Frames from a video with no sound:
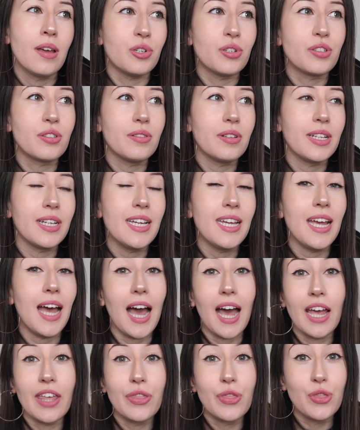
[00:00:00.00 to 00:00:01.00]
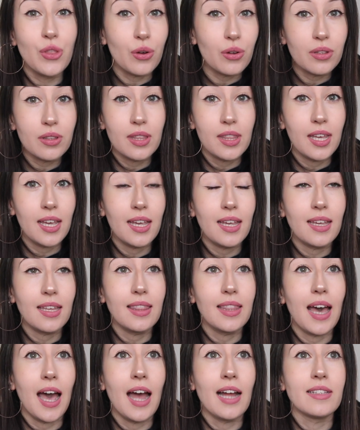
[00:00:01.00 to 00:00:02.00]
personally, I don't
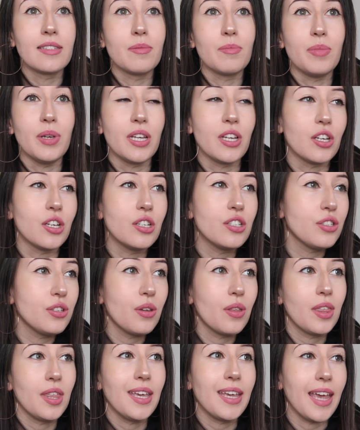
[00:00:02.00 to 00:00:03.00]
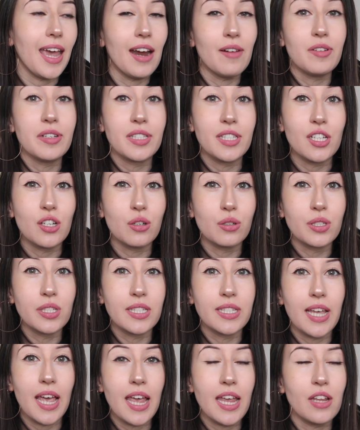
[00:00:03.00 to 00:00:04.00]
think that because you think every single
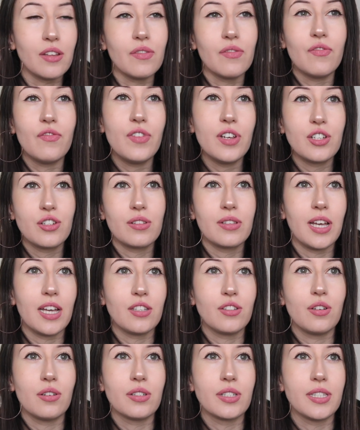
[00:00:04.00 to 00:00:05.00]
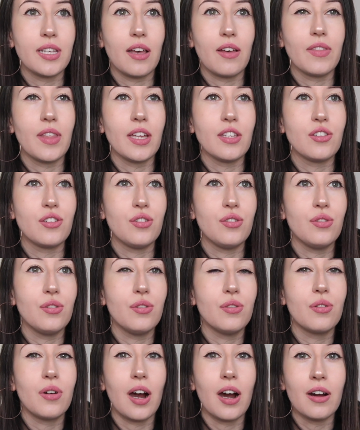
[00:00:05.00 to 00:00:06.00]
day and visualize yourself that
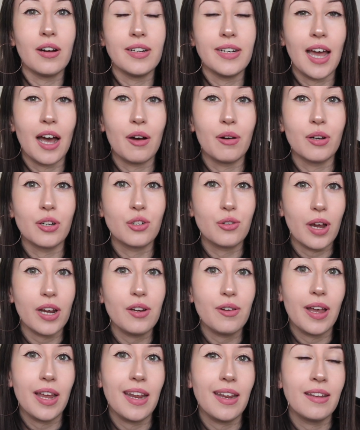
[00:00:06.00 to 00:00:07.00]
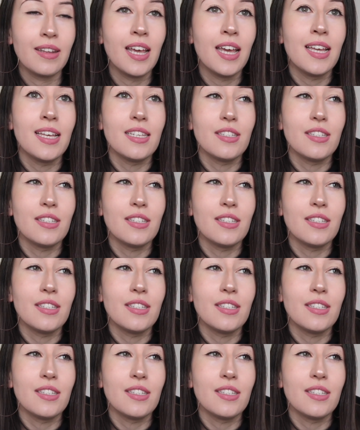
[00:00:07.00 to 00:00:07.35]
you are now a graduated